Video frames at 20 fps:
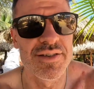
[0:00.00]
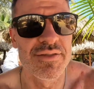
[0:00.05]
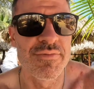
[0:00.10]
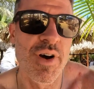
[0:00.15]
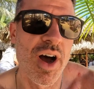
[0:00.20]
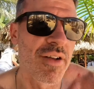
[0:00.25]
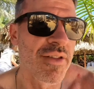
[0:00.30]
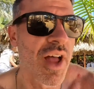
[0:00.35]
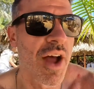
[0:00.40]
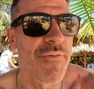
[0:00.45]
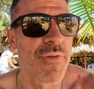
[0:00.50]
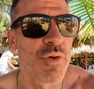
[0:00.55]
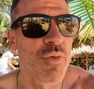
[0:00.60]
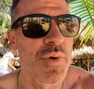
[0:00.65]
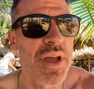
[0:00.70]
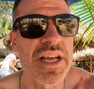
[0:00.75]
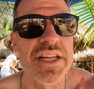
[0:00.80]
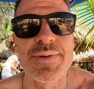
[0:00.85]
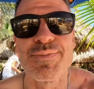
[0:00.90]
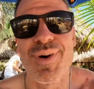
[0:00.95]
Well, not for
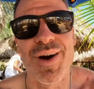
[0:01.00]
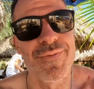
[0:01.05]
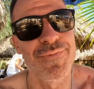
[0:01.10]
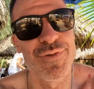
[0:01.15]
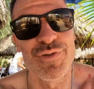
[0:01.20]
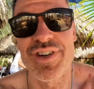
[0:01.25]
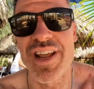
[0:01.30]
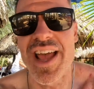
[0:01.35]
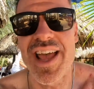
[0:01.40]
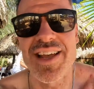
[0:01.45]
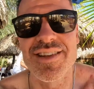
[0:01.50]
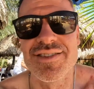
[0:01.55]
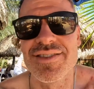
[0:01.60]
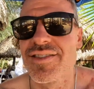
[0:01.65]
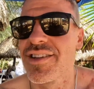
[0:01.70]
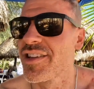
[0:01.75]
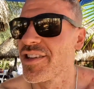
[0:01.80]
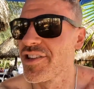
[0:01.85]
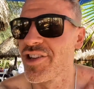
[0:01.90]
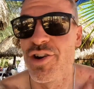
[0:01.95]
weeks, but for days.
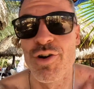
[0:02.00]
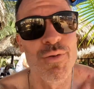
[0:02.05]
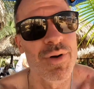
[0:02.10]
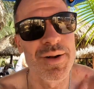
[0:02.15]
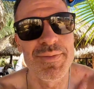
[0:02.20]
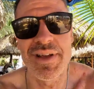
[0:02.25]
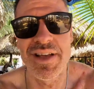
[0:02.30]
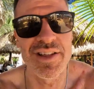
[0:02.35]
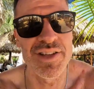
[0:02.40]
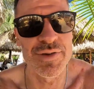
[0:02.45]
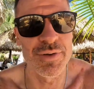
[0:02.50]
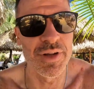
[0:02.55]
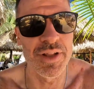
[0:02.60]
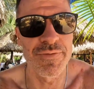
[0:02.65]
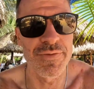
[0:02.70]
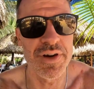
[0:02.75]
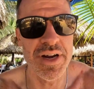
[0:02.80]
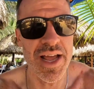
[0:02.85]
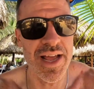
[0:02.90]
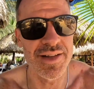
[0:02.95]
You don't want to be on the toilet
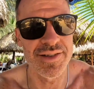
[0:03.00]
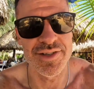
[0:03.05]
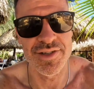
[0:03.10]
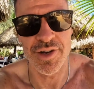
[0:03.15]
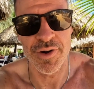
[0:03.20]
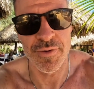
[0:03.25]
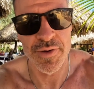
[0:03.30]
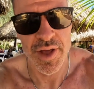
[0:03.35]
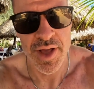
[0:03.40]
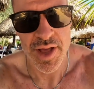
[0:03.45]
for days. So